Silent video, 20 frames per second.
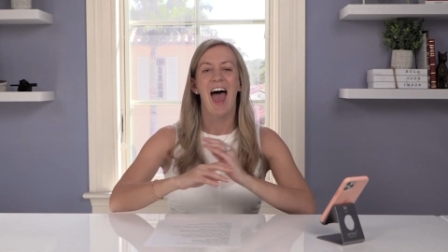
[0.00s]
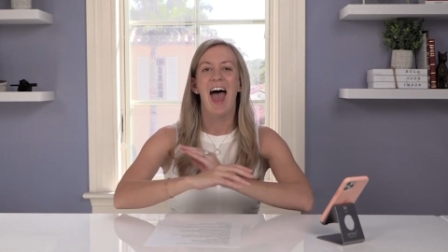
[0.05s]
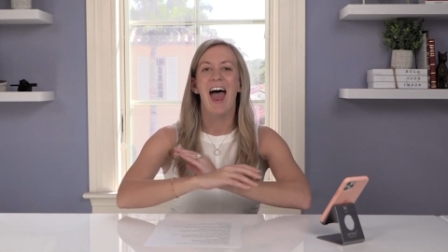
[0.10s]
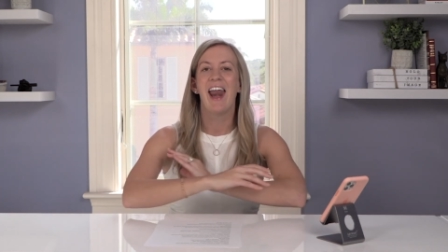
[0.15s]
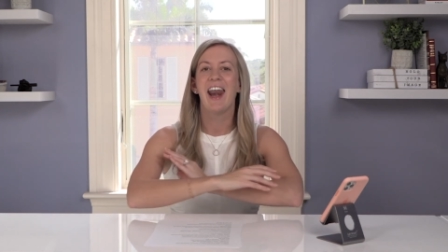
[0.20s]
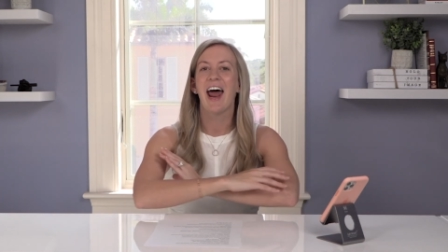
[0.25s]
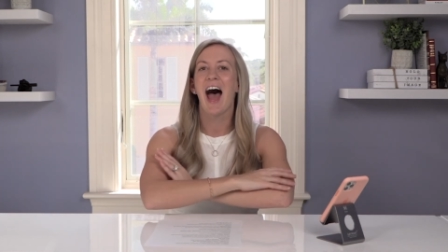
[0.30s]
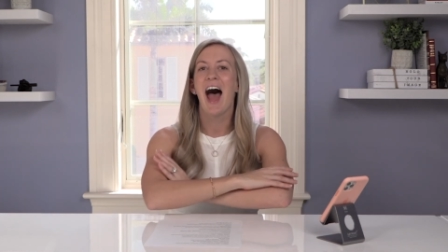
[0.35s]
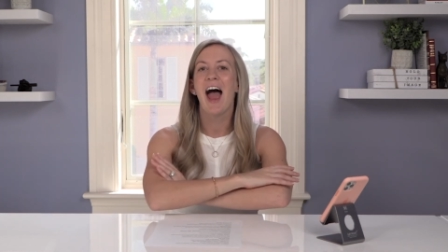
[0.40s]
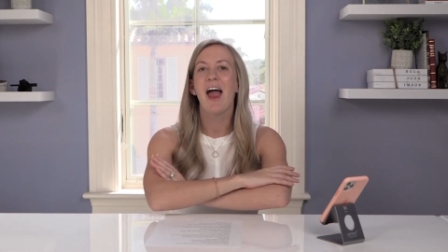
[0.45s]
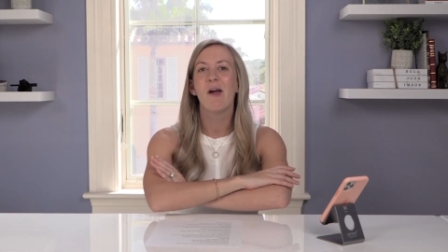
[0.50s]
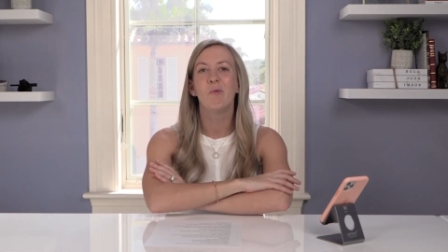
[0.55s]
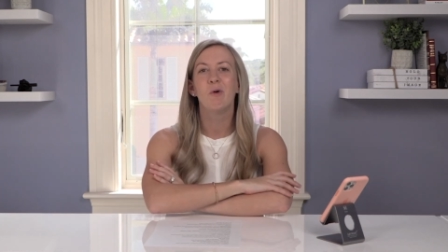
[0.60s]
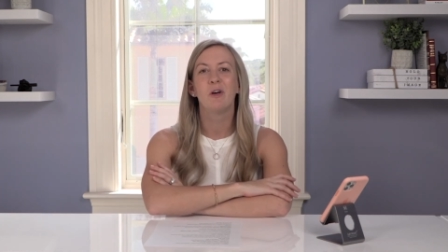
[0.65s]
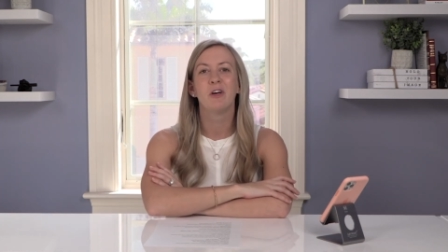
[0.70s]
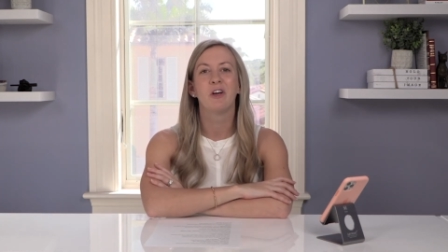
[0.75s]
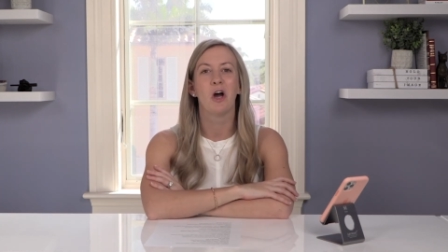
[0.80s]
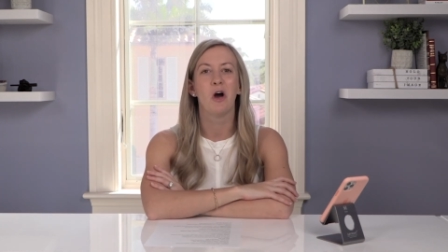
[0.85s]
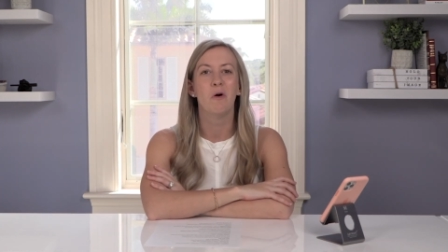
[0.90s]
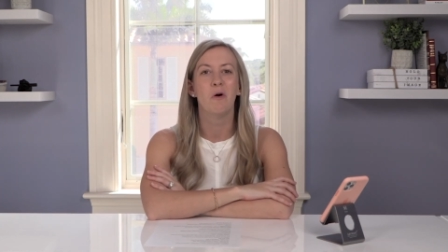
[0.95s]
And I
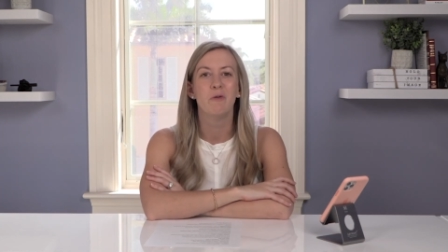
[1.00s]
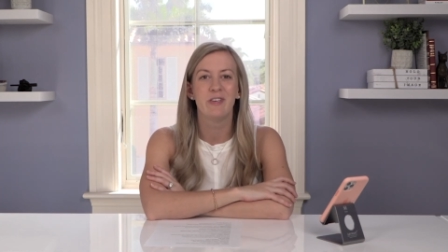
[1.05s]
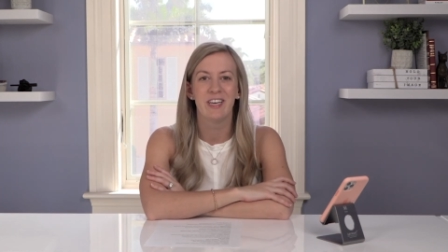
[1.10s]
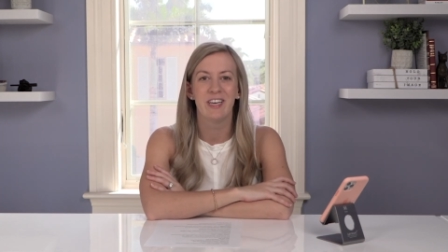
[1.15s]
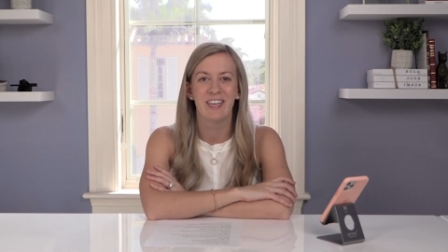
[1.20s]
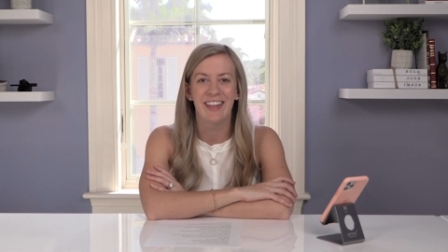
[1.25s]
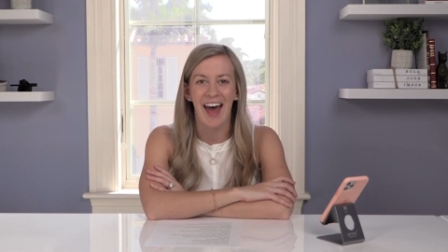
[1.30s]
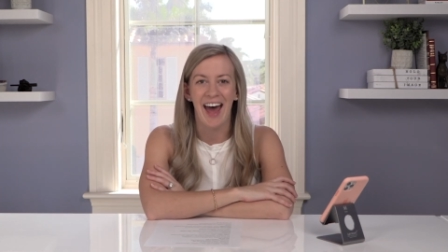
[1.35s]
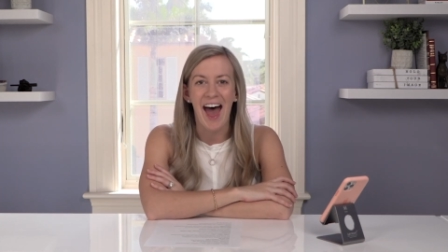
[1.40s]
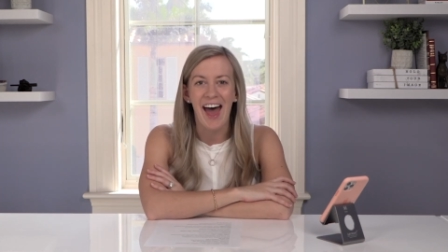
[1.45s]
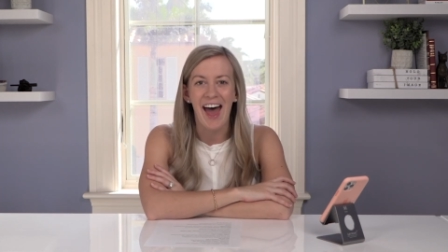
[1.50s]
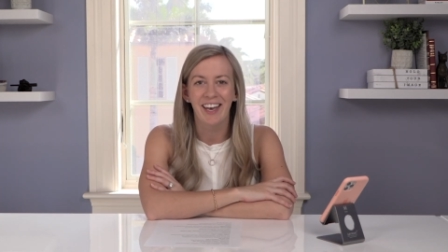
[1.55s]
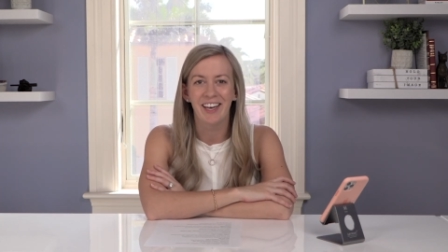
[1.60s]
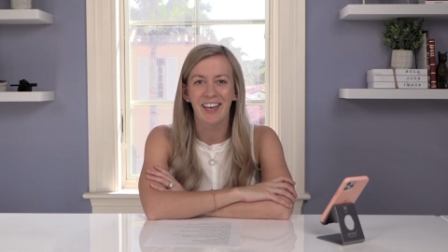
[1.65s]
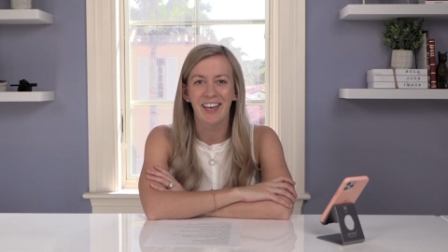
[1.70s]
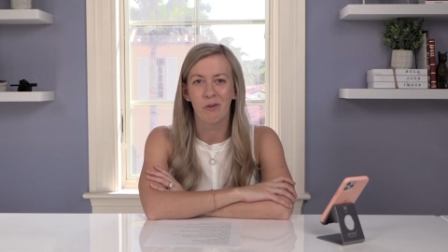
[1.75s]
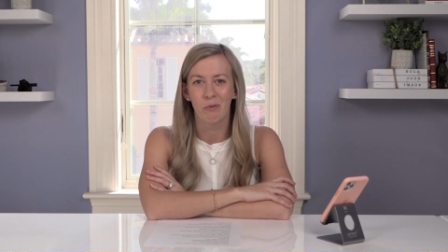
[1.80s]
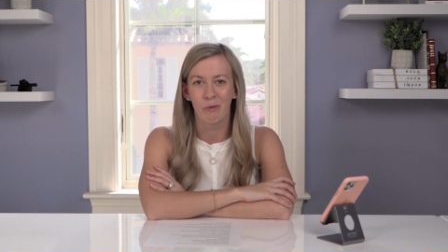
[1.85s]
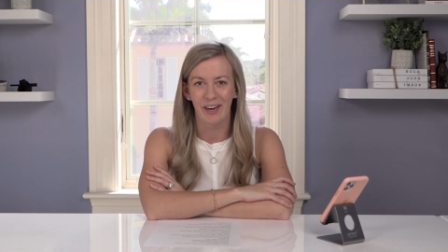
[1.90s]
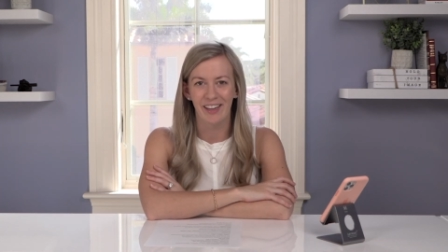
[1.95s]
would go to that
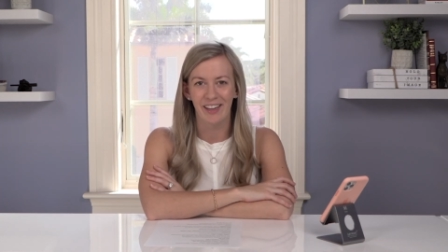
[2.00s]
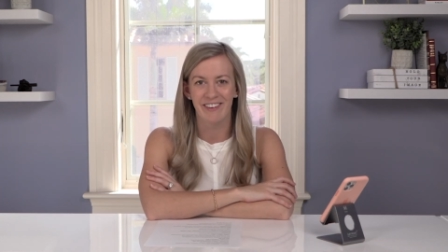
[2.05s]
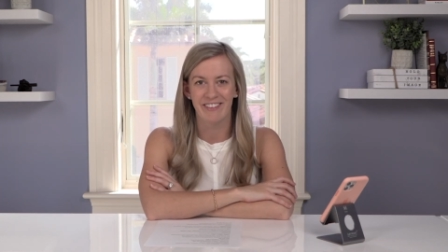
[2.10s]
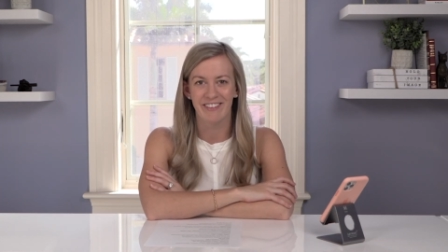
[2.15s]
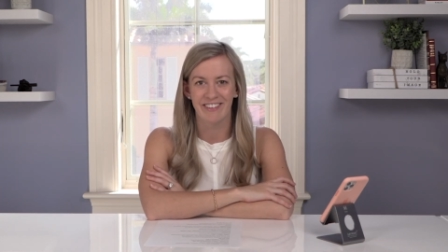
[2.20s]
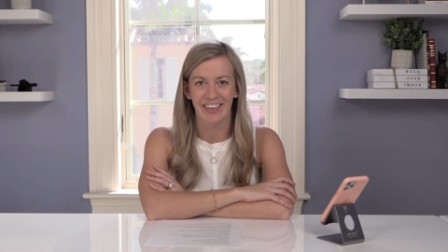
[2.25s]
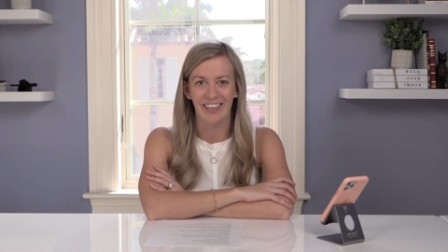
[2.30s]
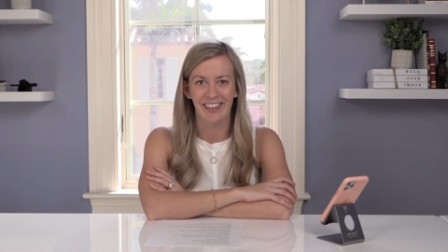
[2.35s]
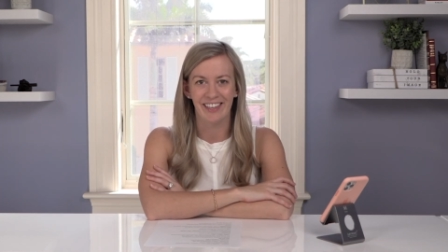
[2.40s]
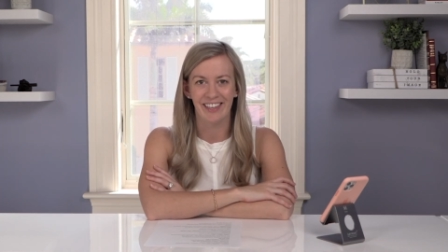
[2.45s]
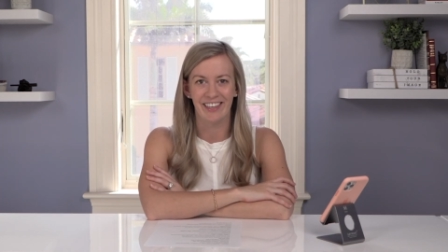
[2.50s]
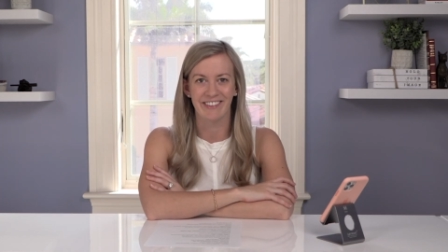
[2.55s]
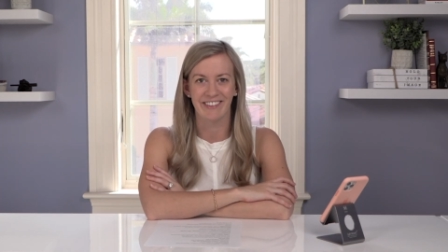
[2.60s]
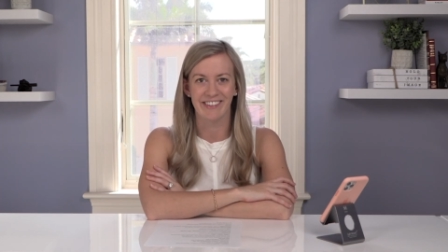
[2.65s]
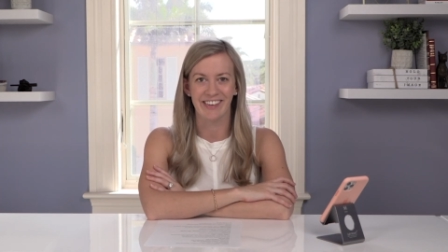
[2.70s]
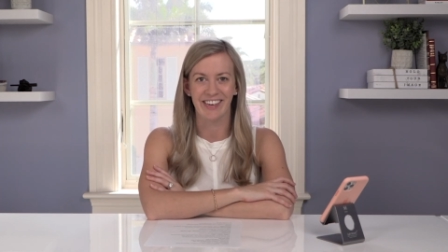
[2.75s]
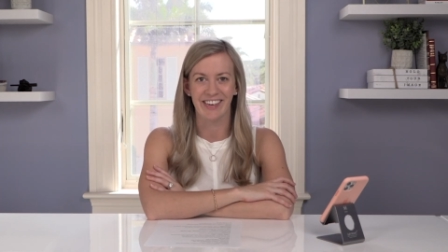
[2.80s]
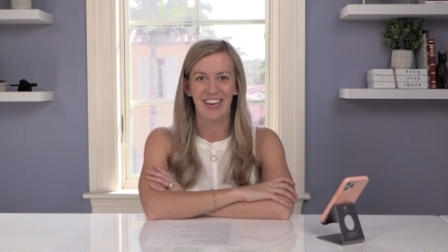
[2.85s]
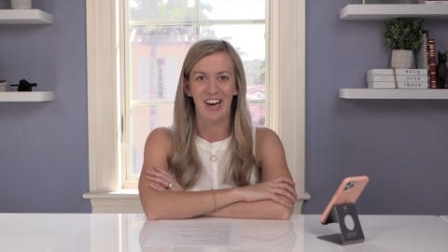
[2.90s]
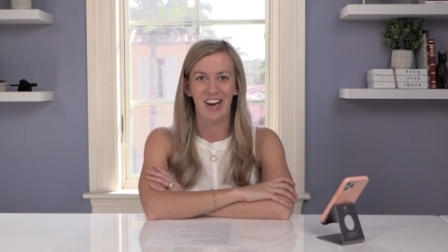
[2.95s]
real estate
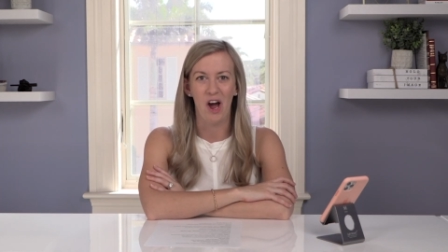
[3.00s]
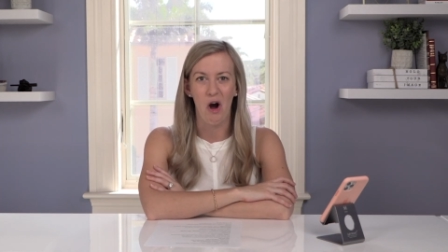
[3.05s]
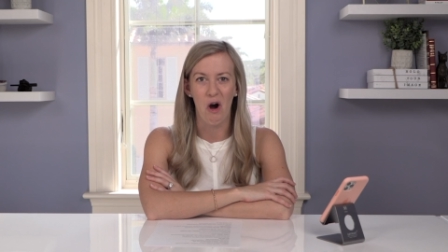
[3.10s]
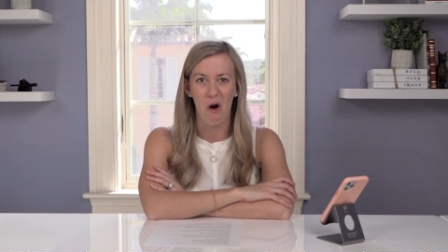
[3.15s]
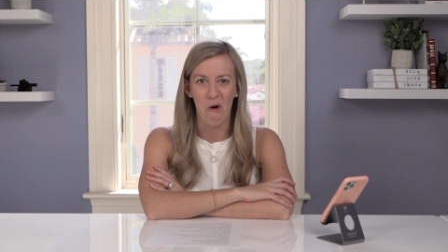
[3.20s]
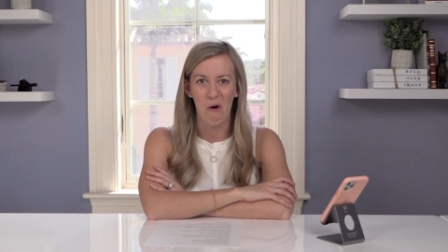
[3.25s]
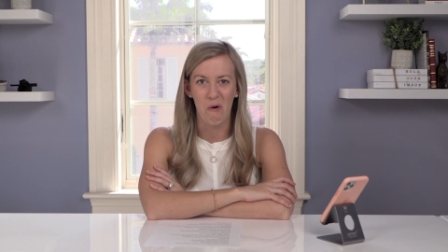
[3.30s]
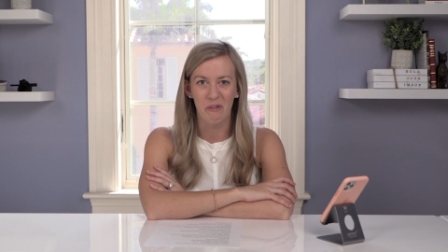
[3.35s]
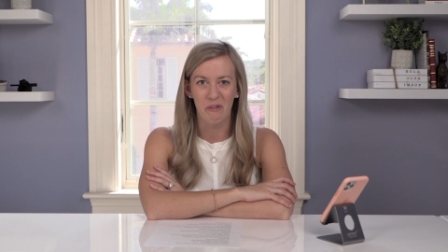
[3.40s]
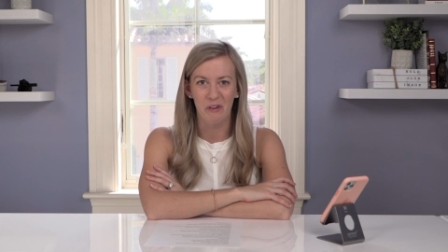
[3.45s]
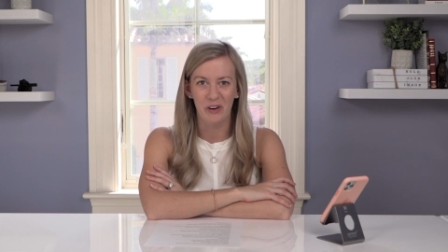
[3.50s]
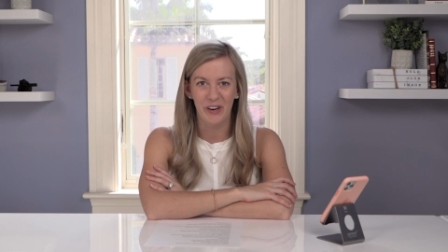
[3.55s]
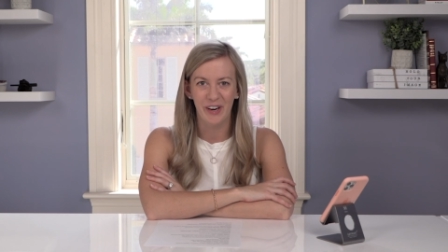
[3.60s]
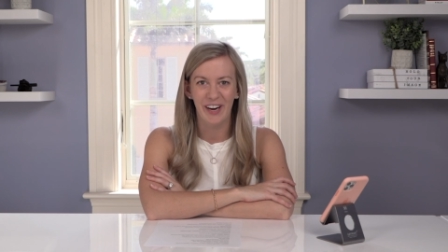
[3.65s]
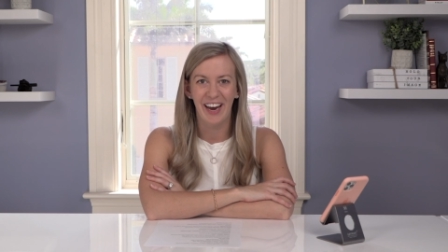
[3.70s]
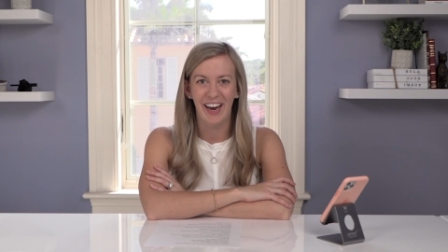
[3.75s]
listing over